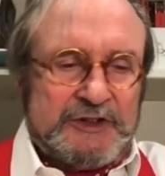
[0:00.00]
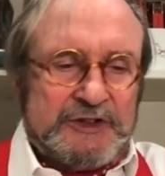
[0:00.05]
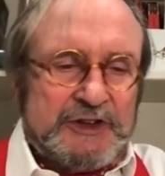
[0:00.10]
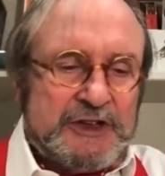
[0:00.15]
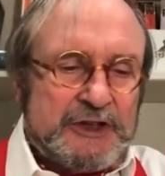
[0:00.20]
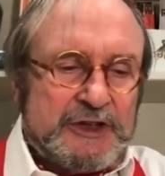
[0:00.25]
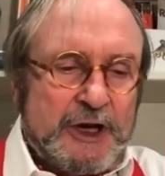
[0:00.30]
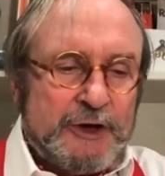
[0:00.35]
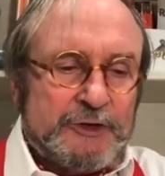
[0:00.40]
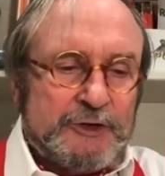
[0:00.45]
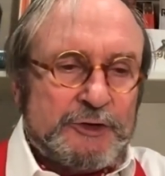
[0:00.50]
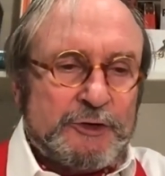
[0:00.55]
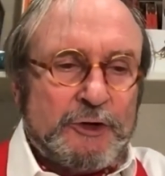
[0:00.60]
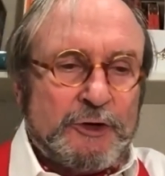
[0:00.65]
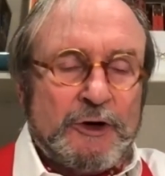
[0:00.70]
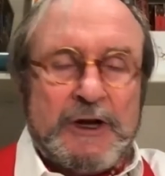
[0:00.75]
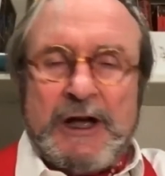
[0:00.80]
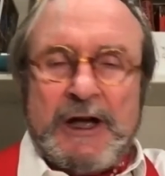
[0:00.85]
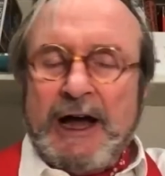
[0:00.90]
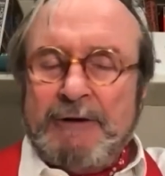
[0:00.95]
He goes
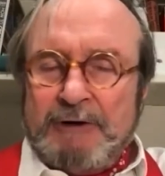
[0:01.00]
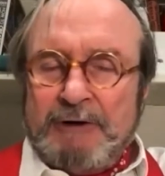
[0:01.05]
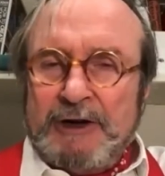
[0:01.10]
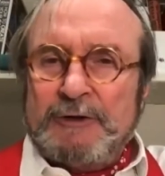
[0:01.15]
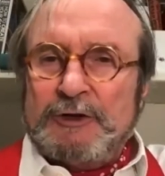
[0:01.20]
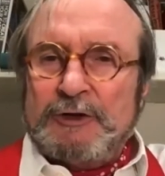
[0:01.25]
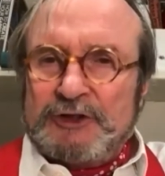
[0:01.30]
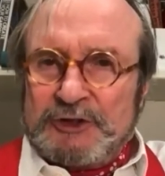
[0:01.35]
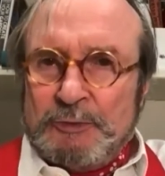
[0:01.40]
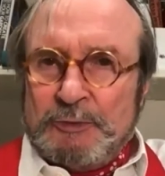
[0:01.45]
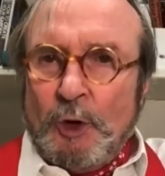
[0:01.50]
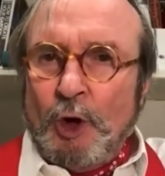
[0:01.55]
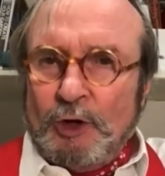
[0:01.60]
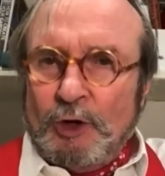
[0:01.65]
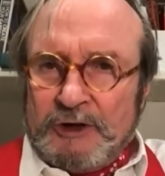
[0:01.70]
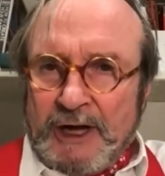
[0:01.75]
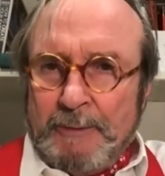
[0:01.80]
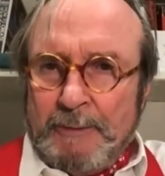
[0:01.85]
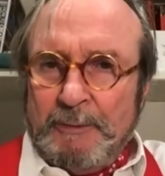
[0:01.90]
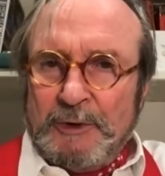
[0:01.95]
for a relatively small
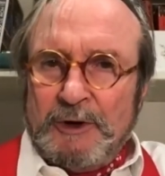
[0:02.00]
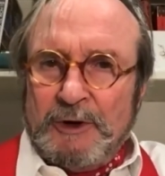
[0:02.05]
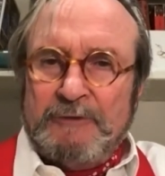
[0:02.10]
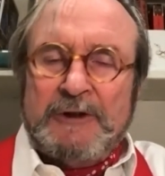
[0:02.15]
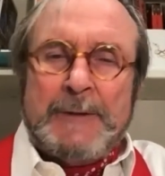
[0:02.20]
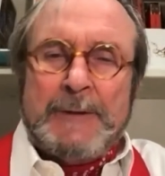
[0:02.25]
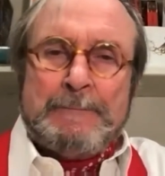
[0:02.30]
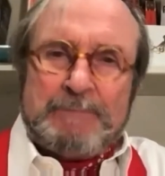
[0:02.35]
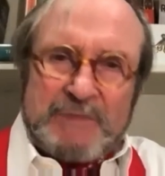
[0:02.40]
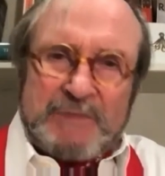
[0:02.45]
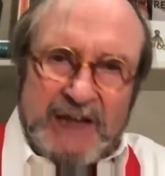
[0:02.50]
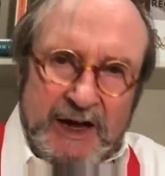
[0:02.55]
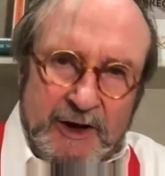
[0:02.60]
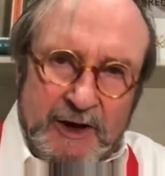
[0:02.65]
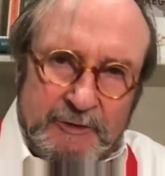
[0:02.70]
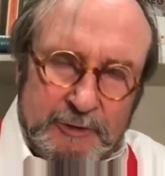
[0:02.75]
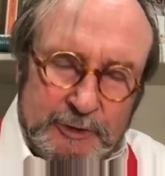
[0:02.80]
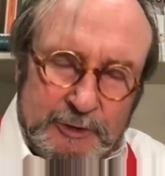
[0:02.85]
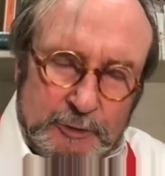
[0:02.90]
number of uh,